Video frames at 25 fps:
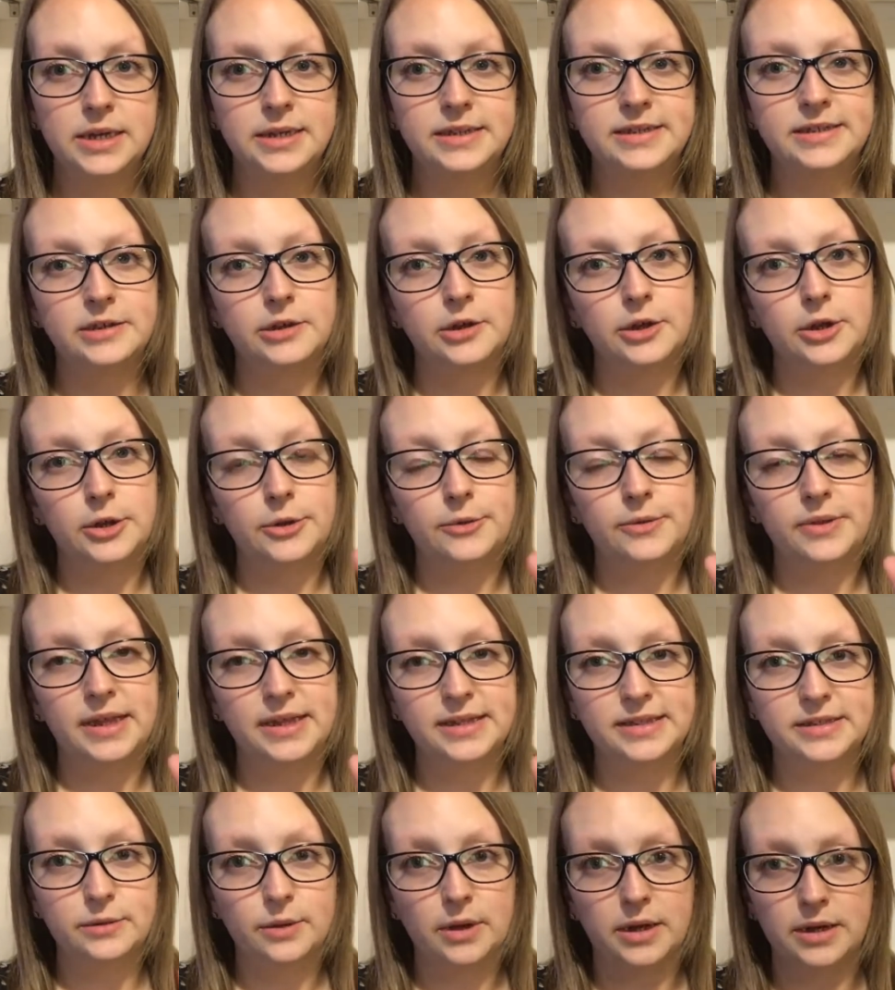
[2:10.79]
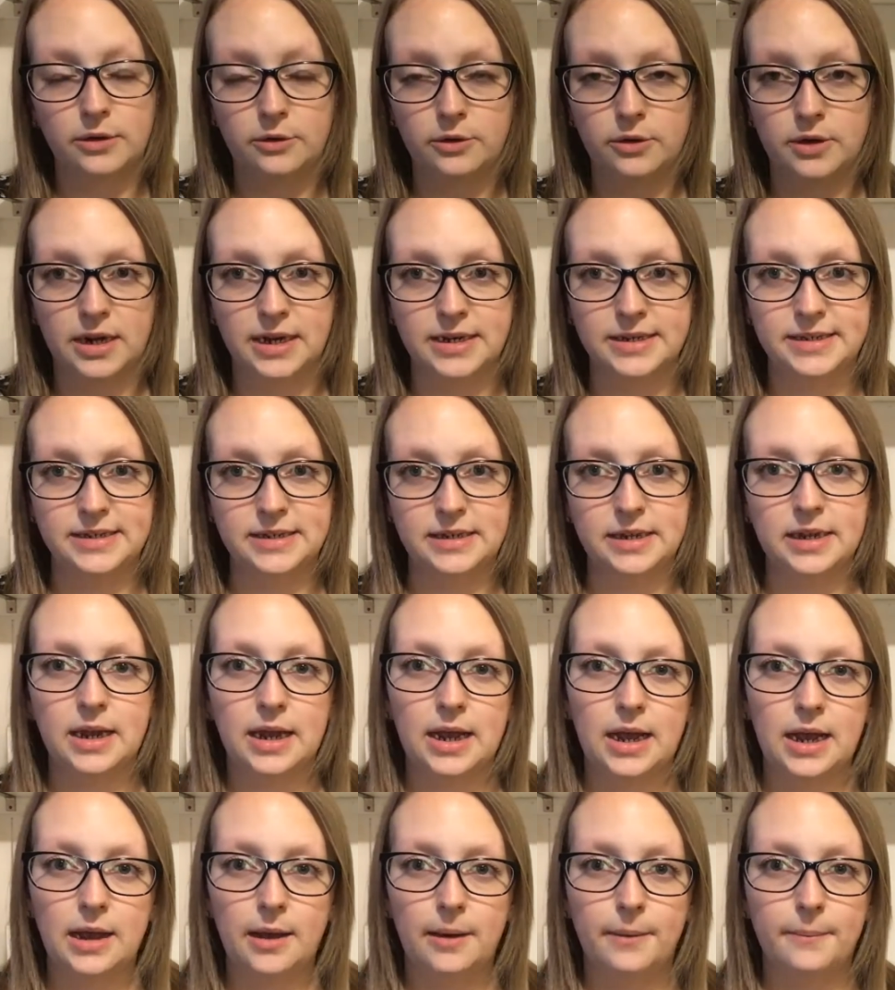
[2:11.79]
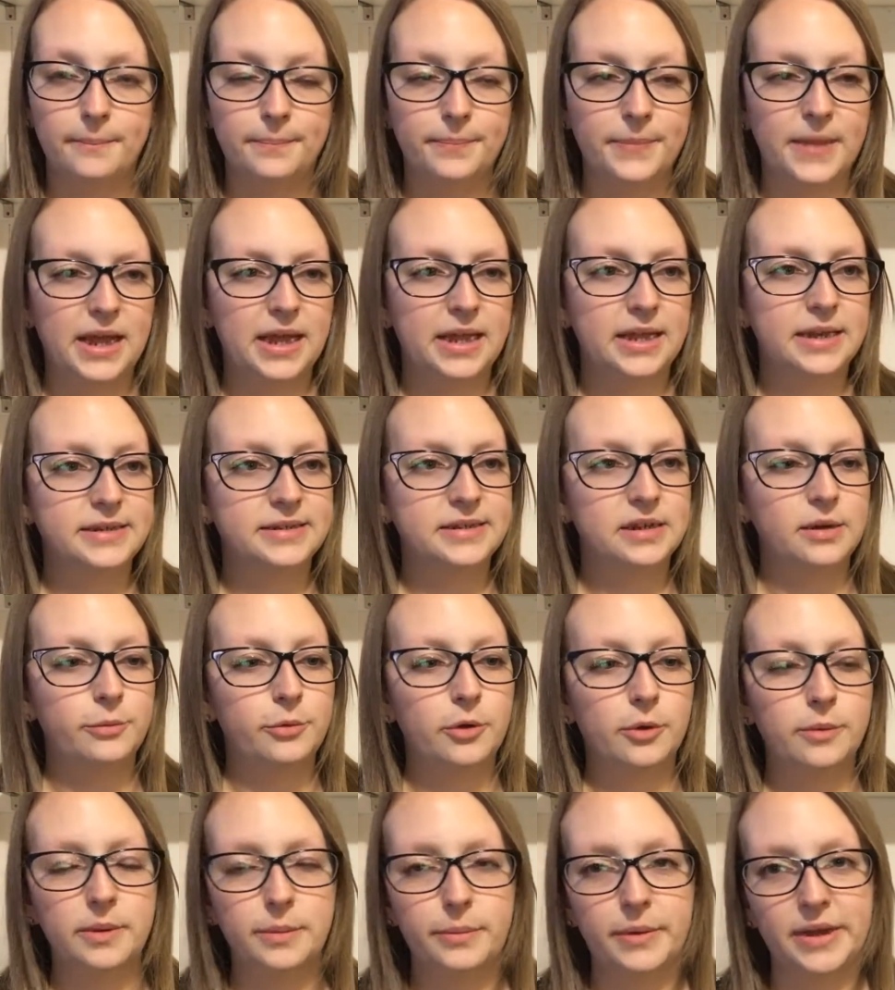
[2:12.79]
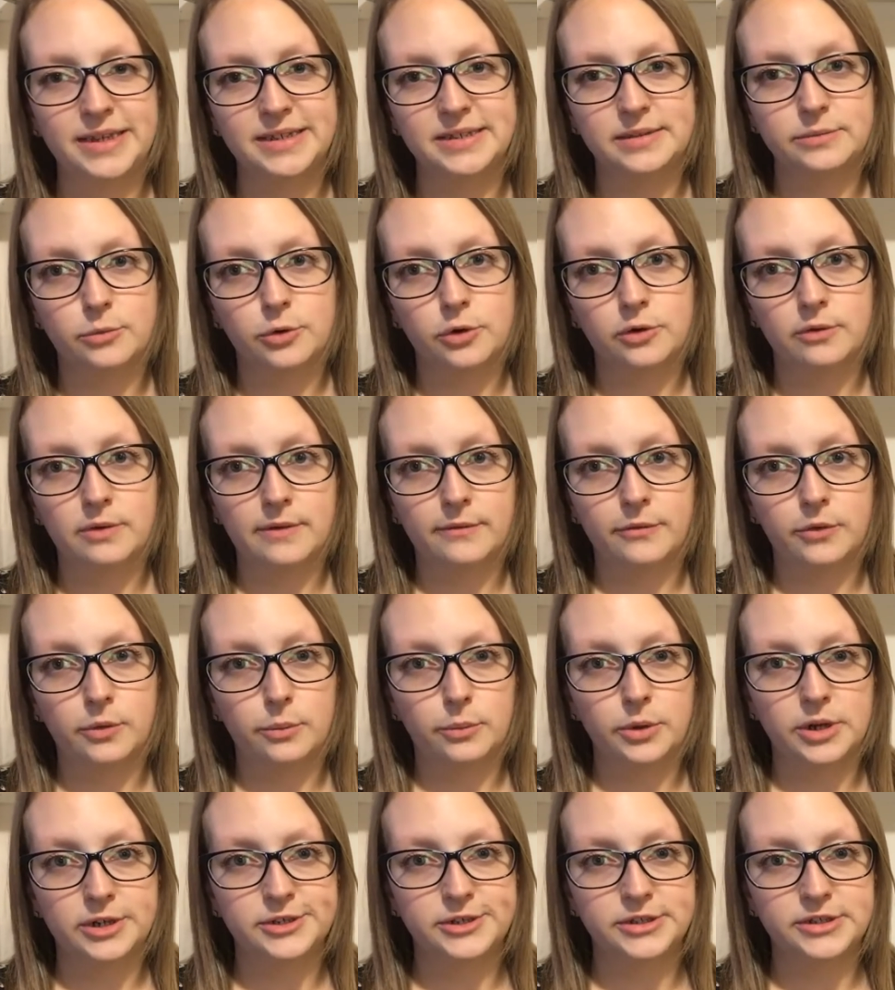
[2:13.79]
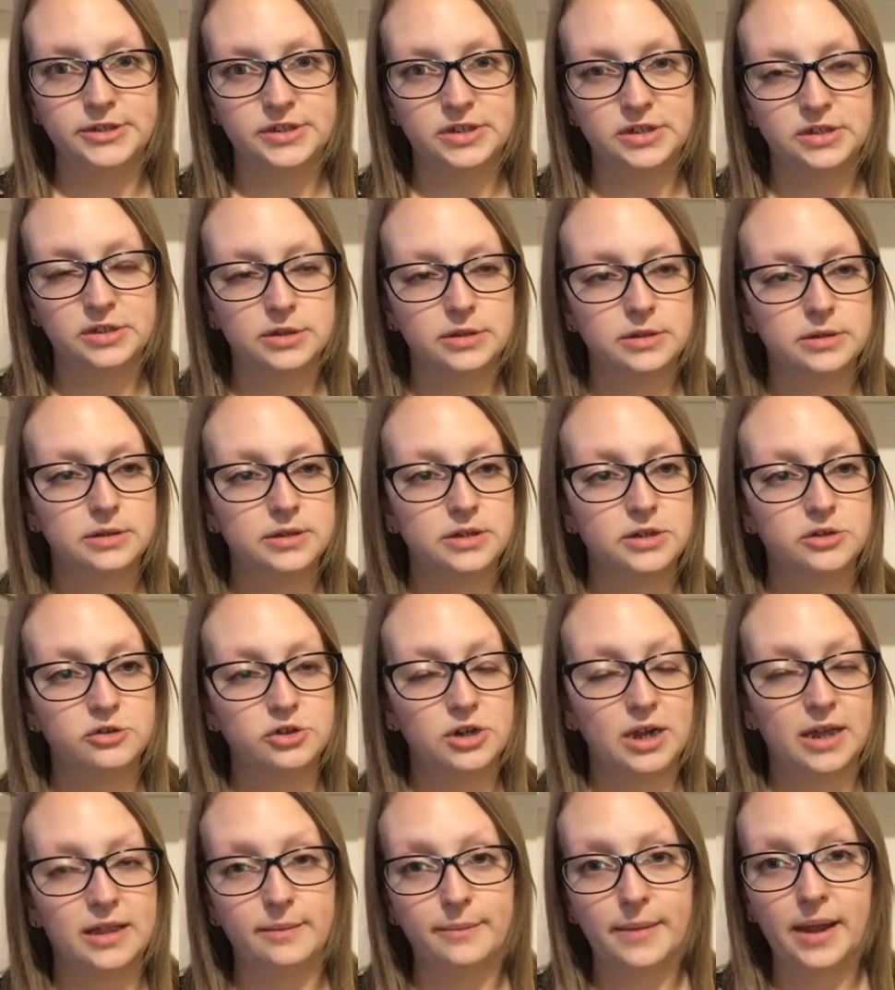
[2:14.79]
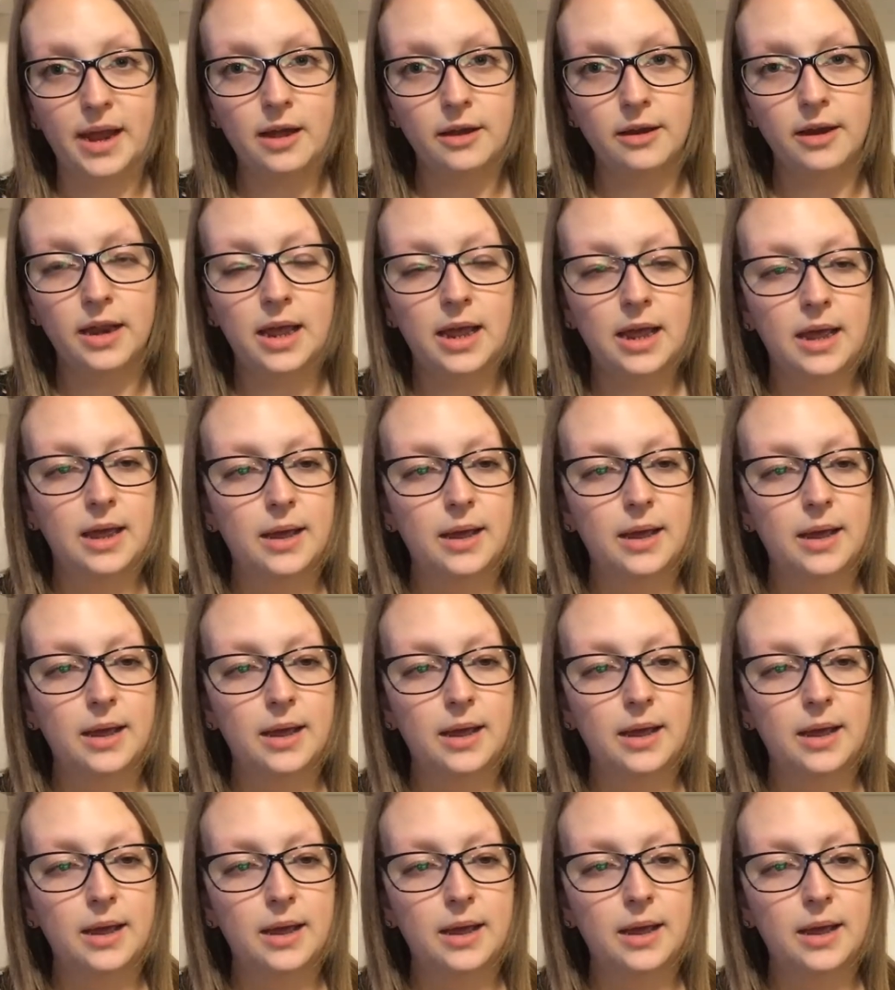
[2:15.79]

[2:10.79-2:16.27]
So that's quite a good idea. Um, and I'll probably buy some more Revlon brushes just to try them out.